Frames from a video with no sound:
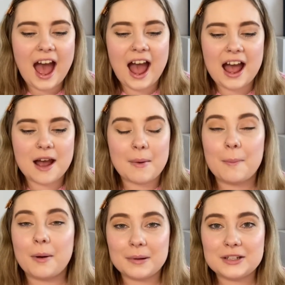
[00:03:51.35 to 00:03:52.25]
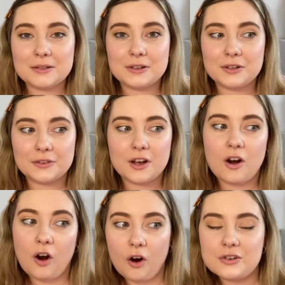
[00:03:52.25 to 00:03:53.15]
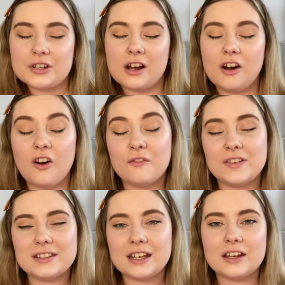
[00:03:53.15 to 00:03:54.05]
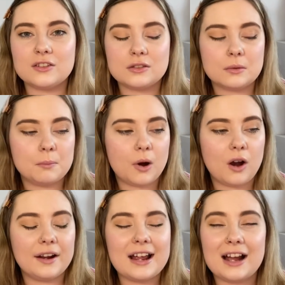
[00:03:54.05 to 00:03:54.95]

um, I'll probably do another order or visit at some point.